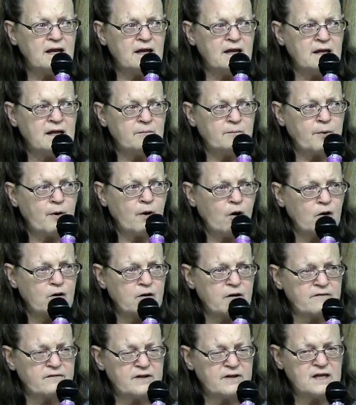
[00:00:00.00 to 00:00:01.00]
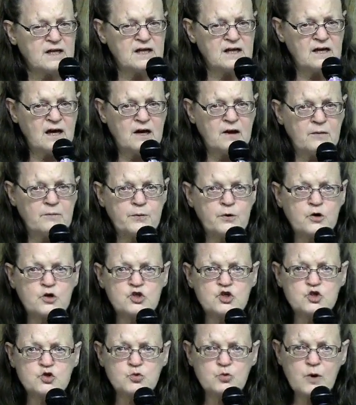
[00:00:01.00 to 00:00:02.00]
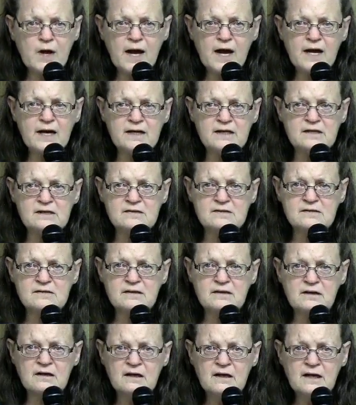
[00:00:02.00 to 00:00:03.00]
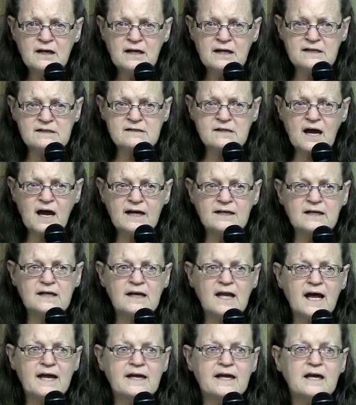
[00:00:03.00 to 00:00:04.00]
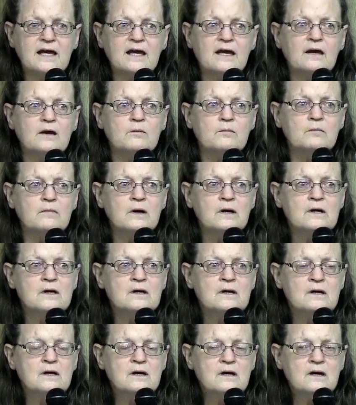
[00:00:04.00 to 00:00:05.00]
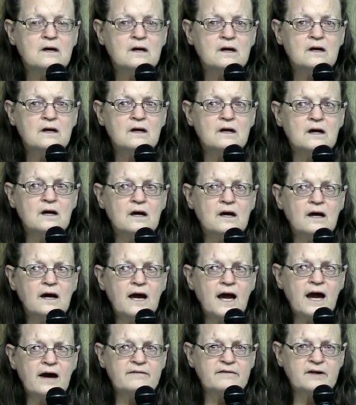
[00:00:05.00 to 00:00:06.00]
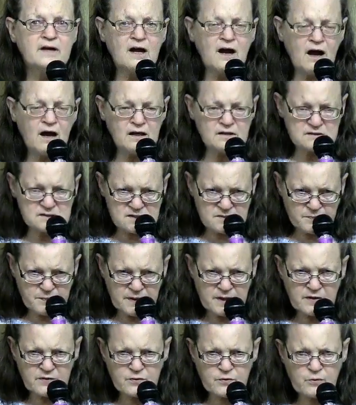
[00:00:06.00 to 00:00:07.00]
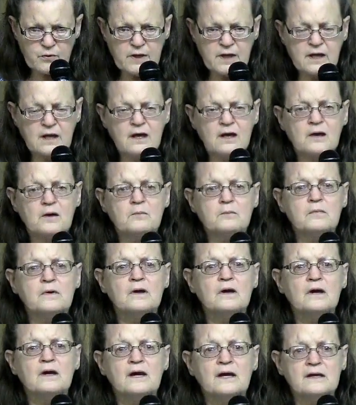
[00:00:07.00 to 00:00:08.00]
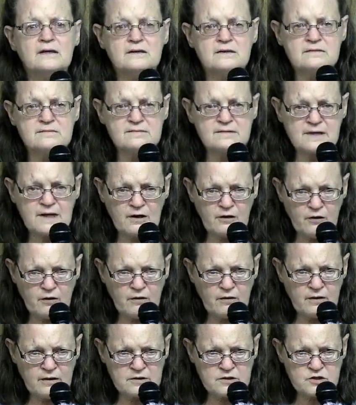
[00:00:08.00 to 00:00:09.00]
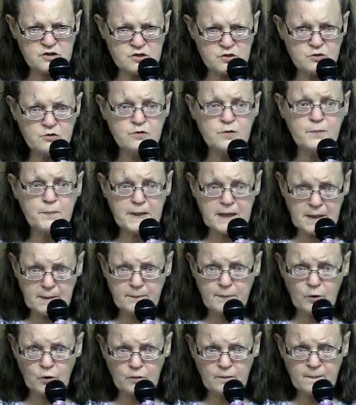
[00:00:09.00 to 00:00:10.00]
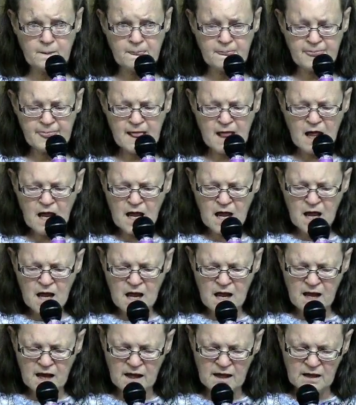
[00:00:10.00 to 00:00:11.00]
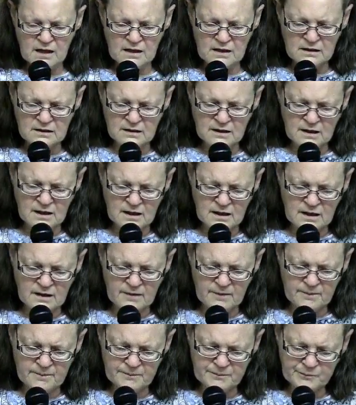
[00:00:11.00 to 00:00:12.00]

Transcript: It part of it uh, portrays is kind of like him having God speak through him and tell to the people, and um,